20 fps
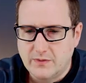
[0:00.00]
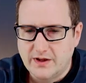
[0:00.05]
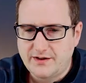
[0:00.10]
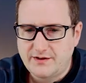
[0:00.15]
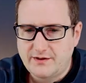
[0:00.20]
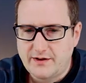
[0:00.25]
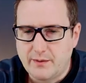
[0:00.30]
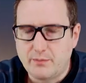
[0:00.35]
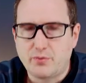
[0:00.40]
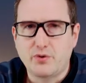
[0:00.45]

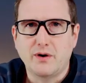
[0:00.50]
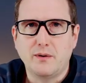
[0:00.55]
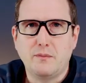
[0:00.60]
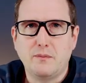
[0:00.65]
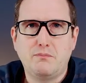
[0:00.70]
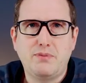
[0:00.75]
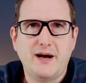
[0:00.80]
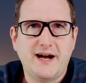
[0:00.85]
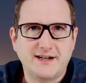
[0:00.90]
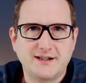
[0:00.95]
temporal
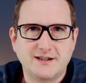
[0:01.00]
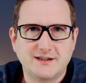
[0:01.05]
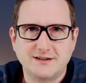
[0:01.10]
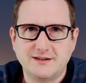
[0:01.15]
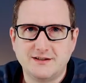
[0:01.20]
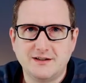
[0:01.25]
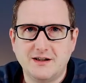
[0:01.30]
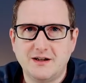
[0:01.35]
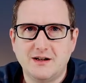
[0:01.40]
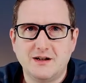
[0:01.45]

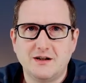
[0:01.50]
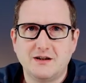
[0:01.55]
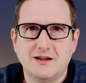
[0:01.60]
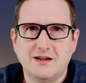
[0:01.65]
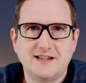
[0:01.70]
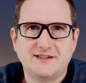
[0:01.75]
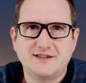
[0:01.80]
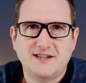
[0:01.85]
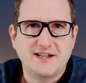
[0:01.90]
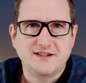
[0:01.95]
pattern,
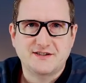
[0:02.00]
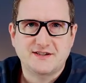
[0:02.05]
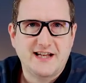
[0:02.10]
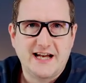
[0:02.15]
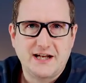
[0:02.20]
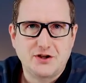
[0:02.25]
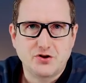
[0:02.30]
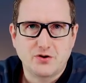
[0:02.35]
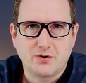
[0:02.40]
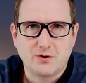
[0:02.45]
let's say a
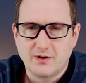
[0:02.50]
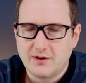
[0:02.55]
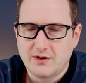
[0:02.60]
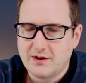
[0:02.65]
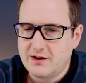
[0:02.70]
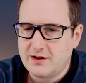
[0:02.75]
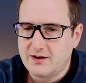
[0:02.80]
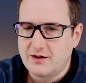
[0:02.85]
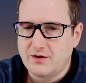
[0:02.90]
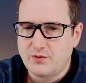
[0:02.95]
schedule,
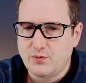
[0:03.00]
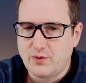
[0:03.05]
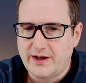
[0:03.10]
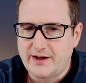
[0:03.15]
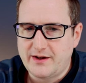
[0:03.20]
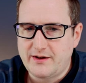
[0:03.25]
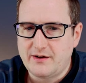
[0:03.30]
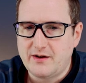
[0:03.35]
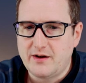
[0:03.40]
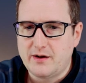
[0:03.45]

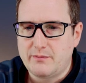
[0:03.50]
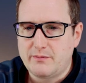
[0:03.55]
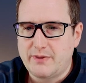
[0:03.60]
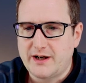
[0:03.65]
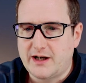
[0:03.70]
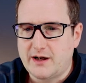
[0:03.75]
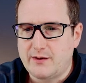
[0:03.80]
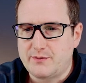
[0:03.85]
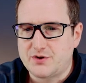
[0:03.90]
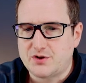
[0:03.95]
when
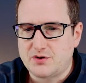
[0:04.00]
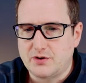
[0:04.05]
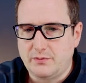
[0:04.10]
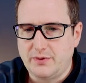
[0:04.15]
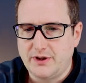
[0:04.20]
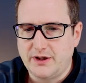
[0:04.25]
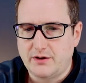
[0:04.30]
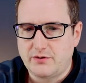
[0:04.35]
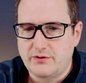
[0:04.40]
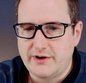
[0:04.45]
backups should
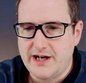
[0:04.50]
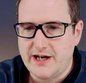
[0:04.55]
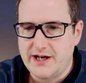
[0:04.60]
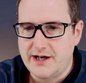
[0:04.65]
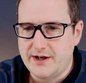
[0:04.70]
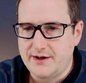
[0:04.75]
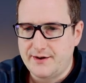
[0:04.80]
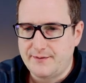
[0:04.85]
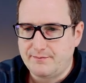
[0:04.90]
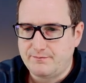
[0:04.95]
be
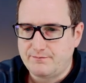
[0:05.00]
created.